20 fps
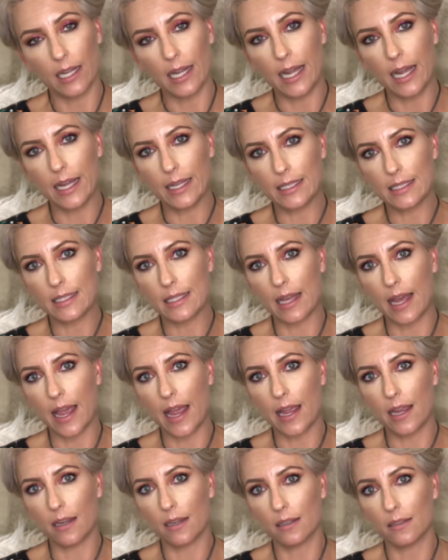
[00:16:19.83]
it's
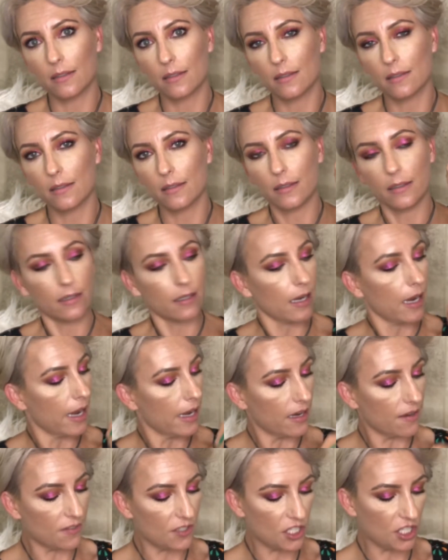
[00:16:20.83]
like
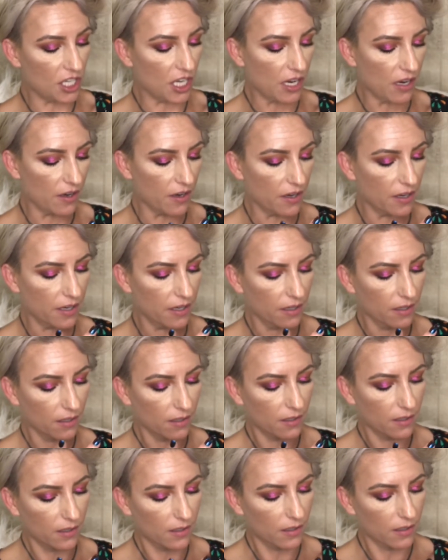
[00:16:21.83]
kind of sheared,
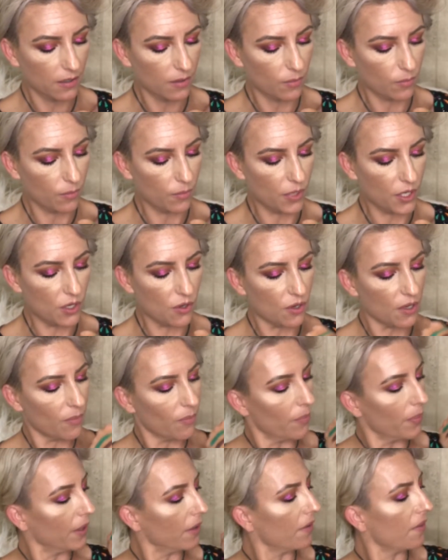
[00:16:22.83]
but you
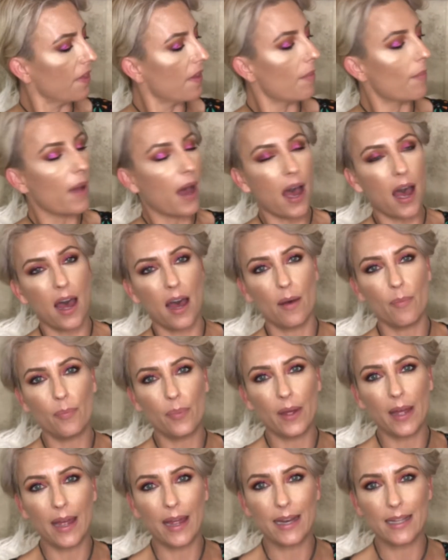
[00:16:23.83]
can build them
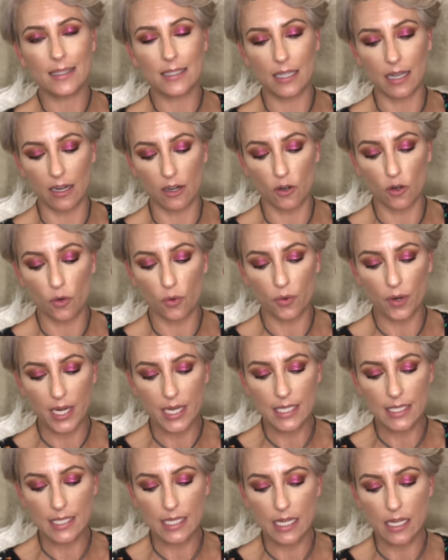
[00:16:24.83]
up and it's got a
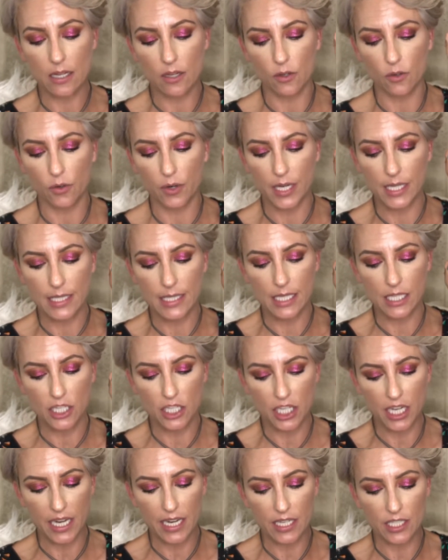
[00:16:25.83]
crazy, crazy
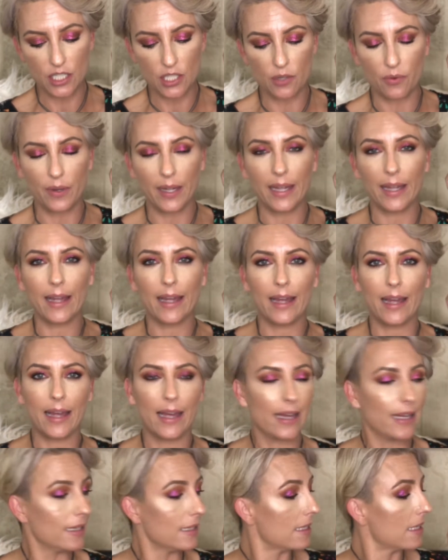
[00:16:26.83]
sheen to it
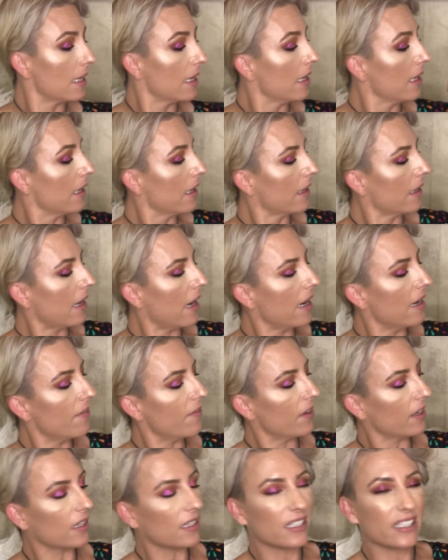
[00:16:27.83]
and kind of
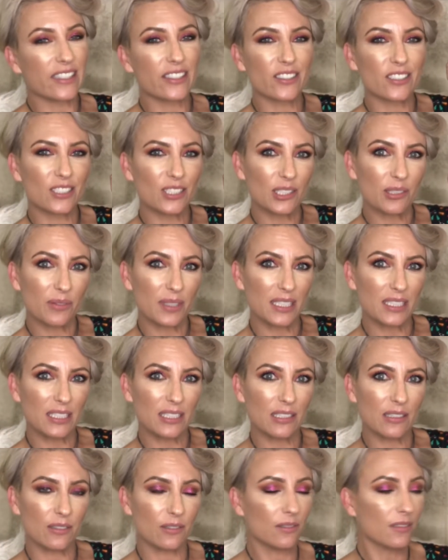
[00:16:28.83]
a glitter to it
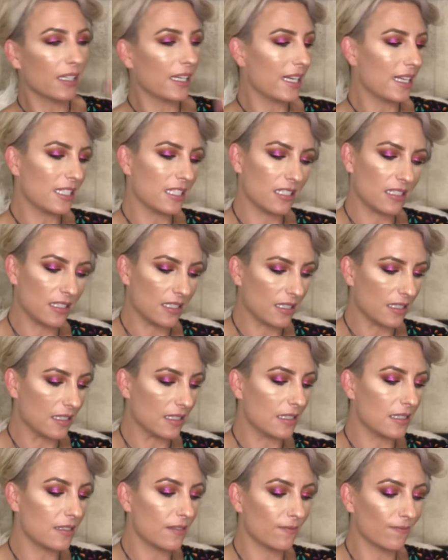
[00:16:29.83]
too. It's
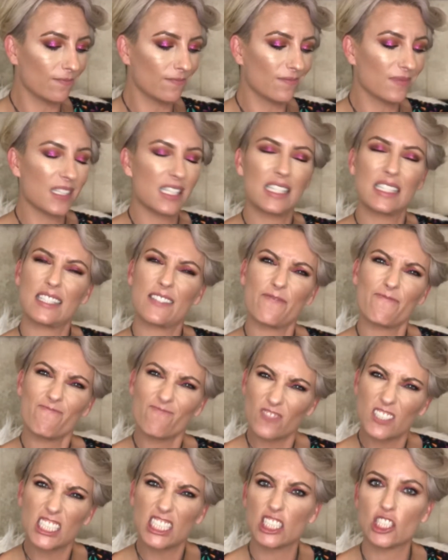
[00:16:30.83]
just it's
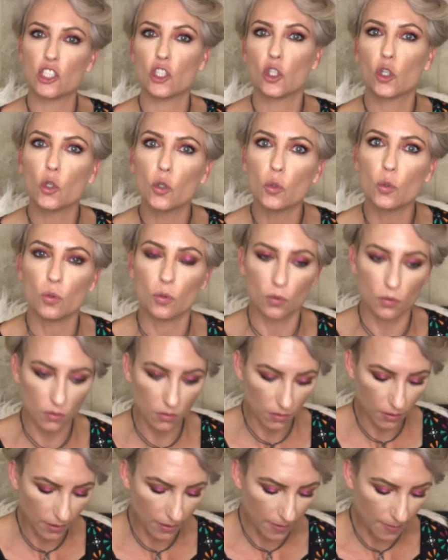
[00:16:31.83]
cool.
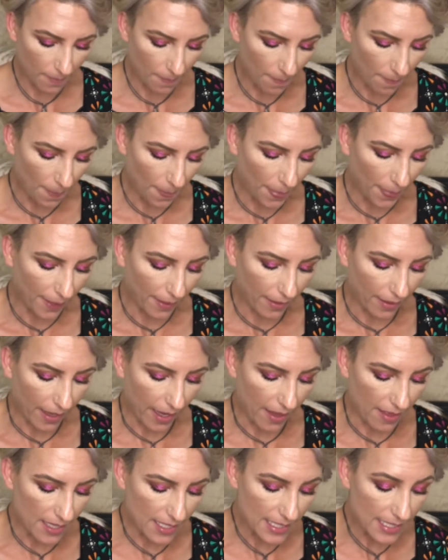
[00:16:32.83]

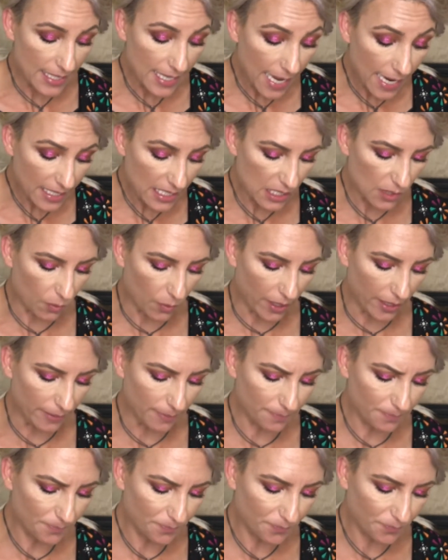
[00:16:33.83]
Okay, this next
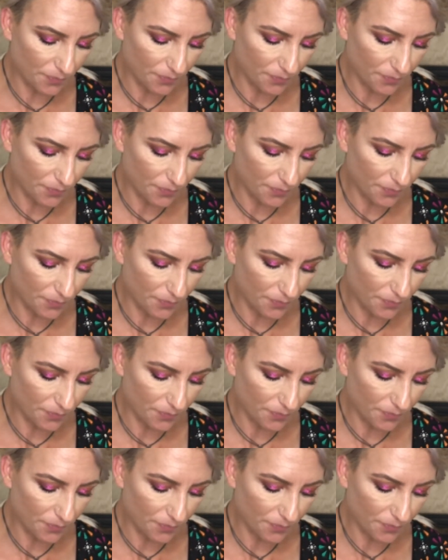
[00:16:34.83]
one